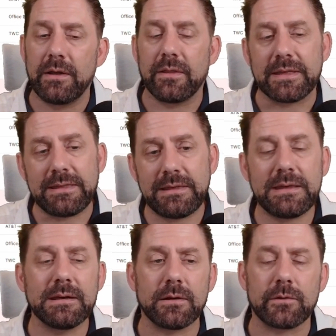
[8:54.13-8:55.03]
the
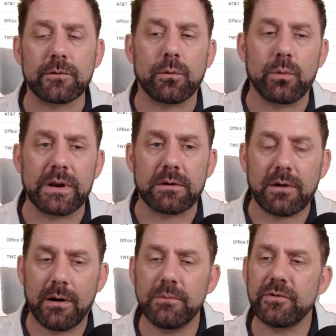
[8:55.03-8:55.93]
key is when it
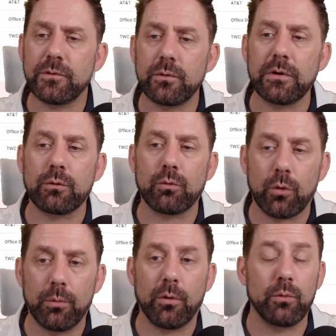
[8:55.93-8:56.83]
comes to the
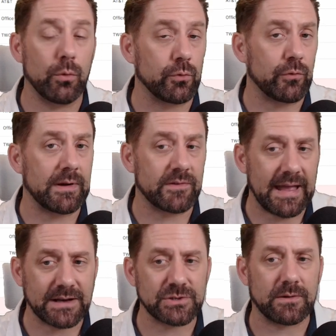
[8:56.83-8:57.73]
global rule
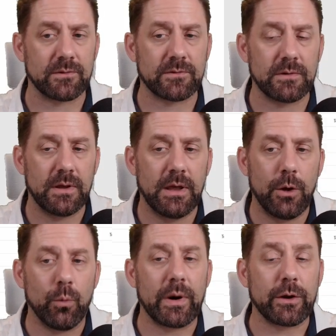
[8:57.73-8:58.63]
transactions,
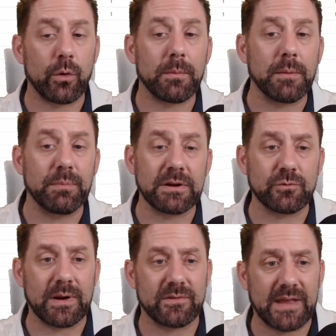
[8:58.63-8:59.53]
when I go to my big
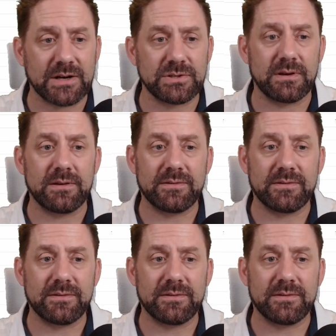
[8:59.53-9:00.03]
transaction